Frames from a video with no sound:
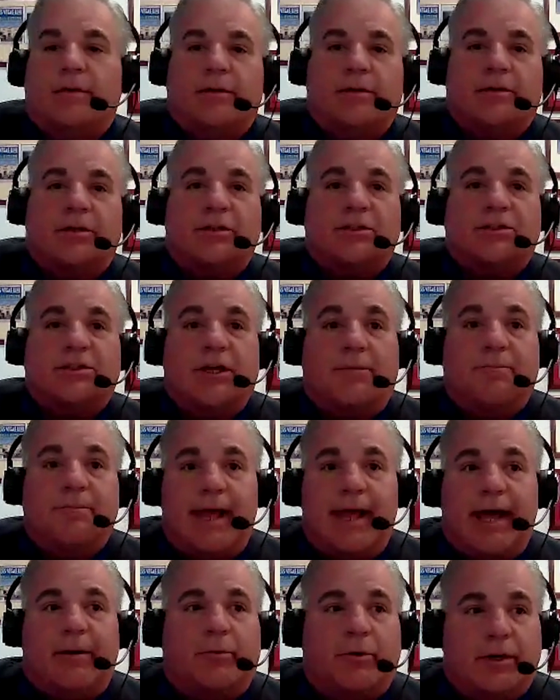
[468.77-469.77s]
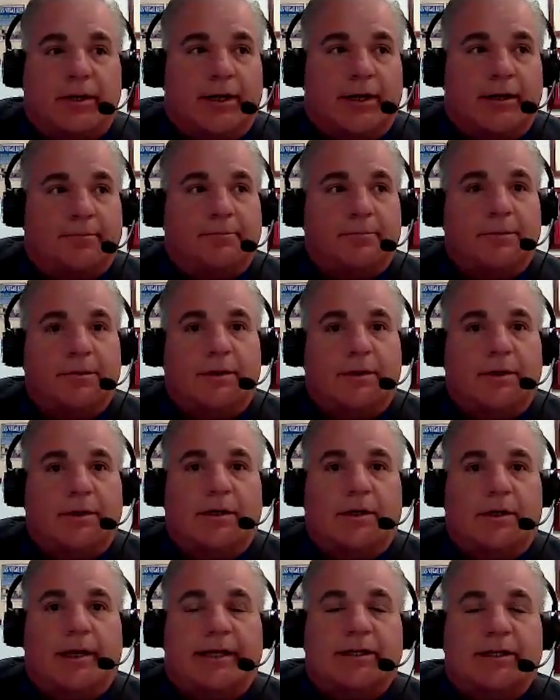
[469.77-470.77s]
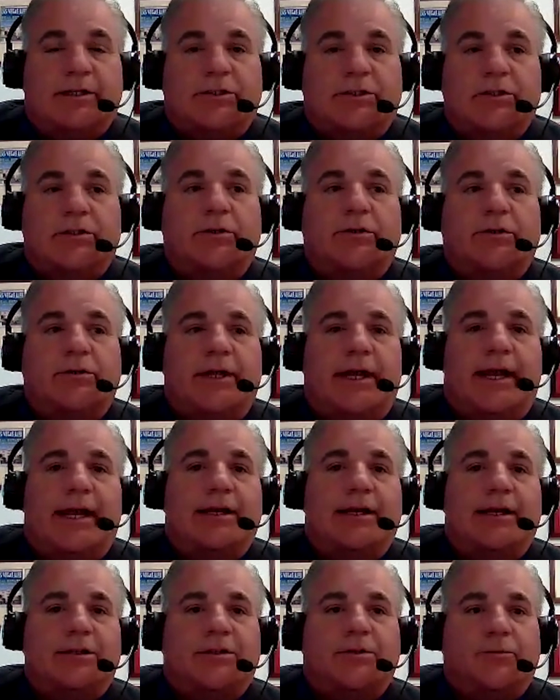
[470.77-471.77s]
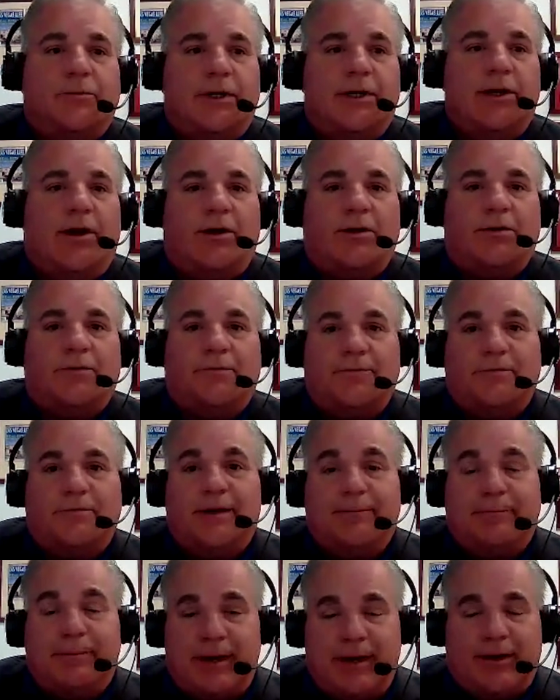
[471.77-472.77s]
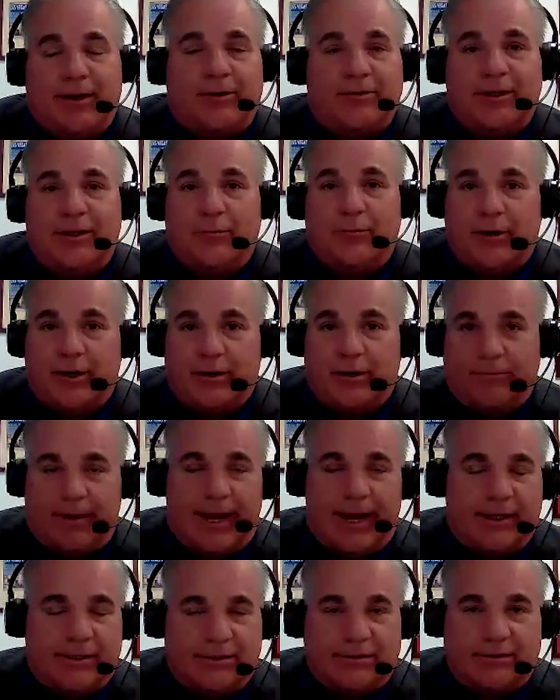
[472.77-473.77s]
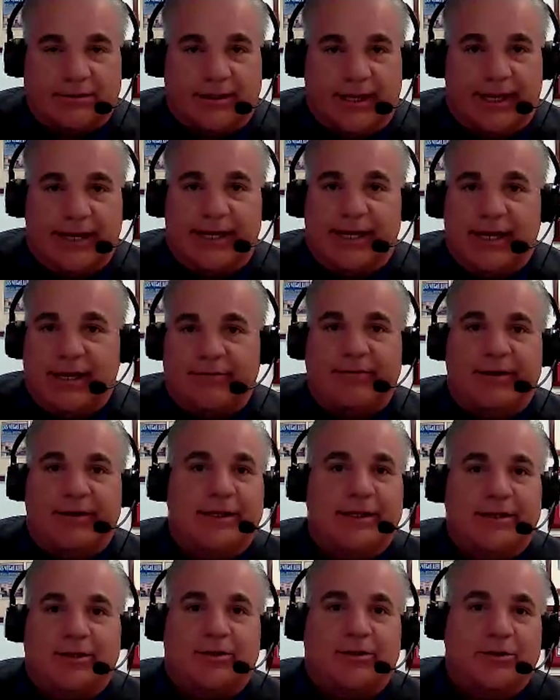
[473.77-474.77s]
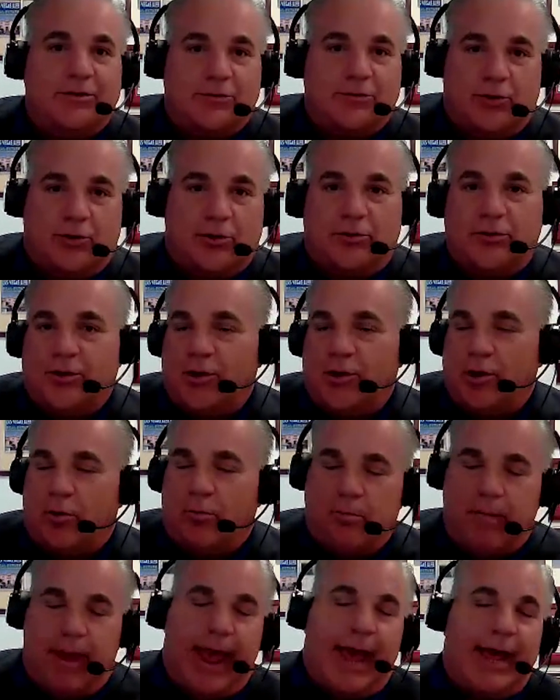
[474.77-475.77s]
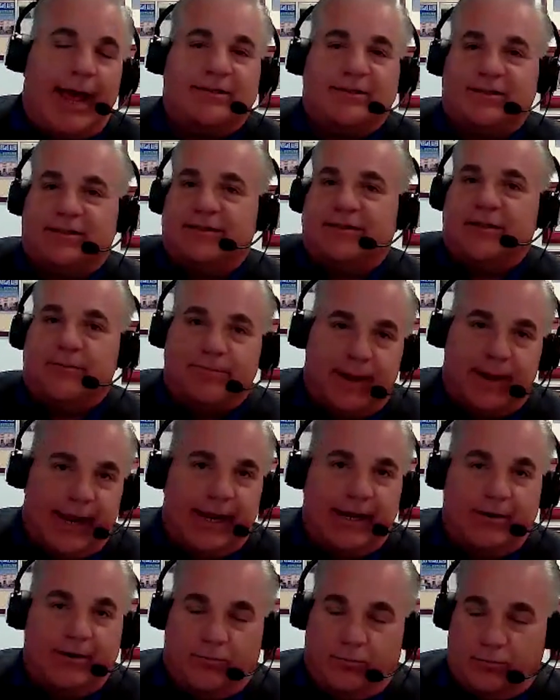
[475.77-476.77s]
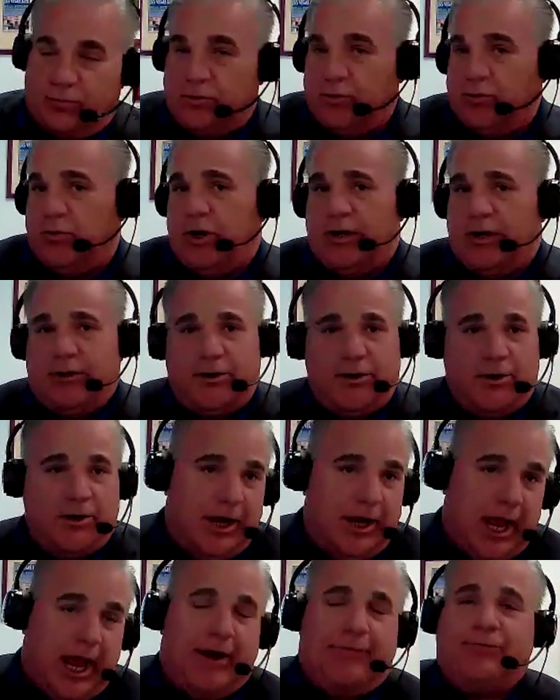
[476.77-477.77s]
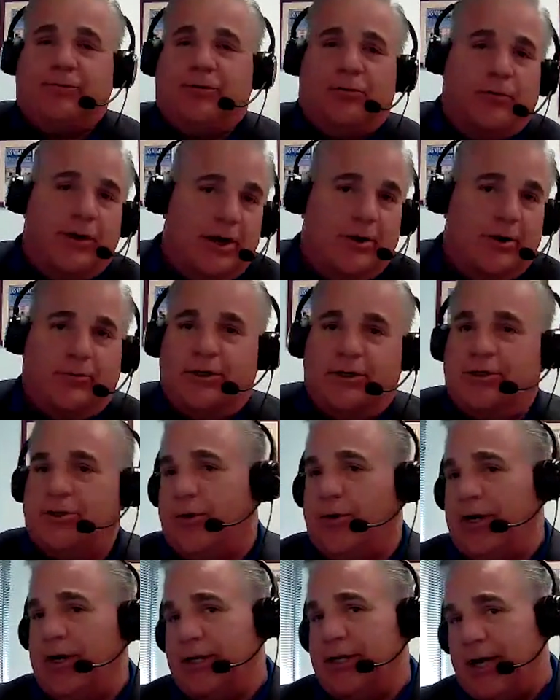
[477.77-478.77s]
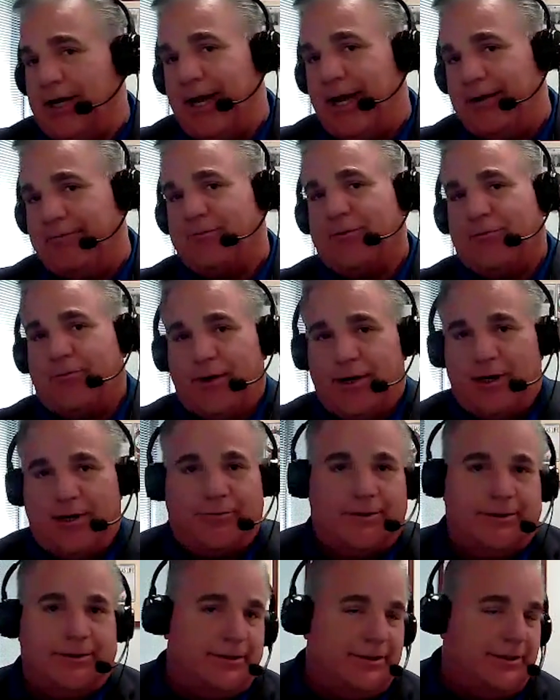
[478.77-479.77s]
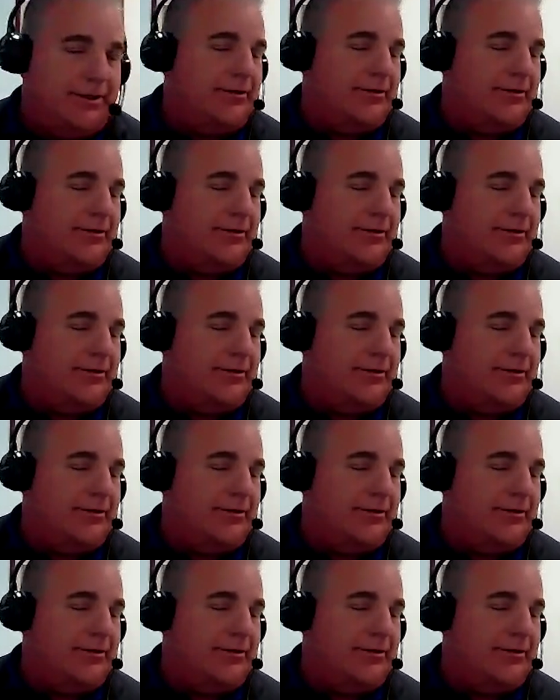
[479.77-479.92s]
to sum that one up, as soon as we all apparently wear masks and give in to this whole mask debate, do I have to wear one? Do I not have to wear one?